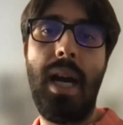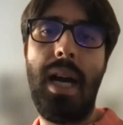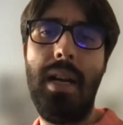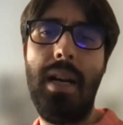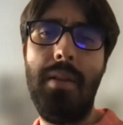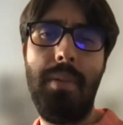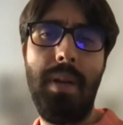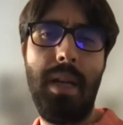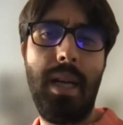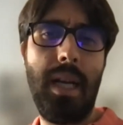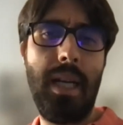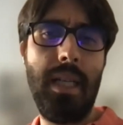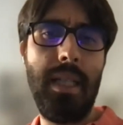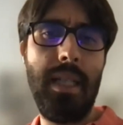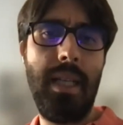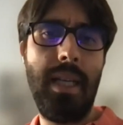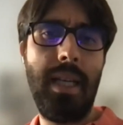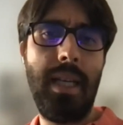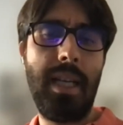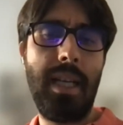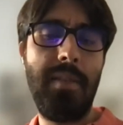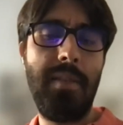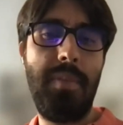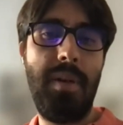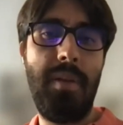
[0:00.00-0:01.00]
And
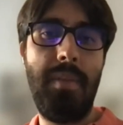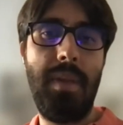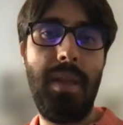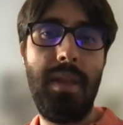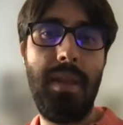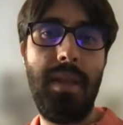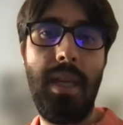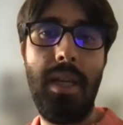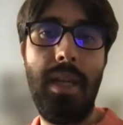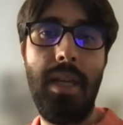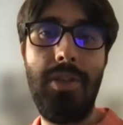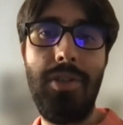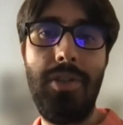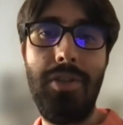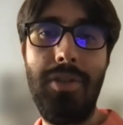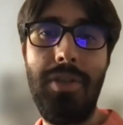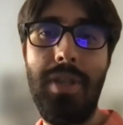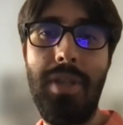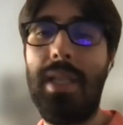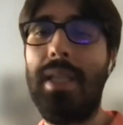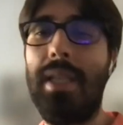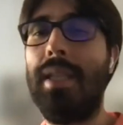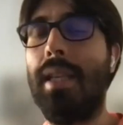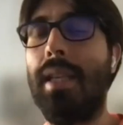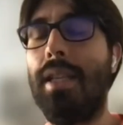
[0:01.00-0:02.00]
regarding
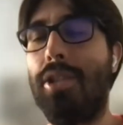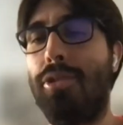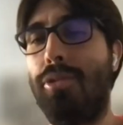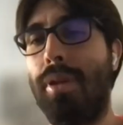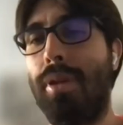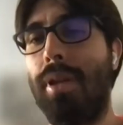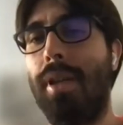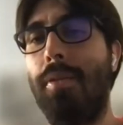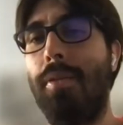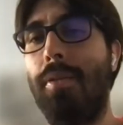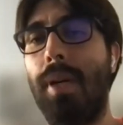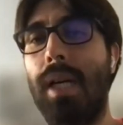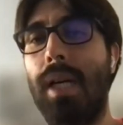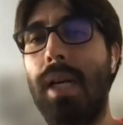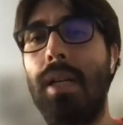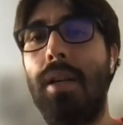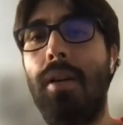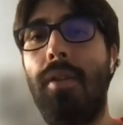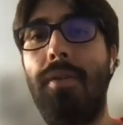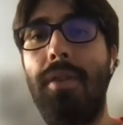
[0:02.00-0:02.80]
experimentation, this is a tricky one.